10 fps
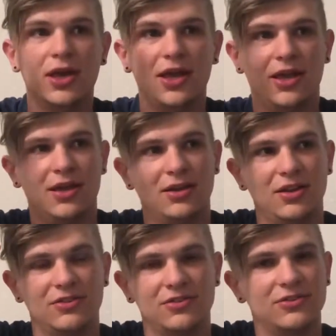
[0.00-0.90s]
and
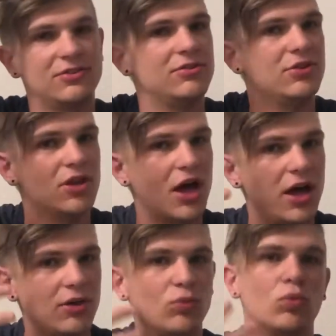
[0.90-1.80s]
it's
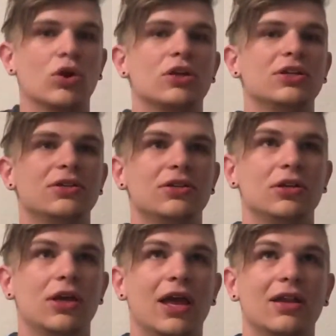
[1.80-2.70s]
not working
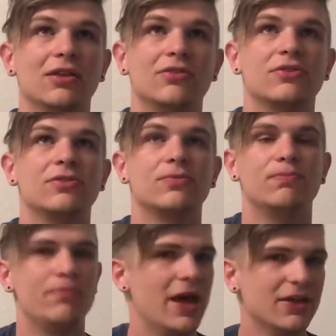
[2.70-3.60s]
at its
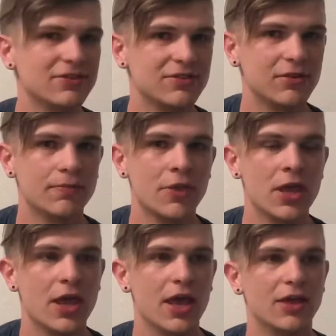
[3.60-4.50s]
best.
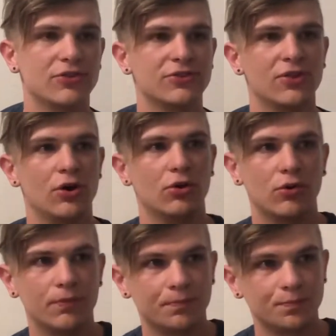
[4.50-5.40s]
And so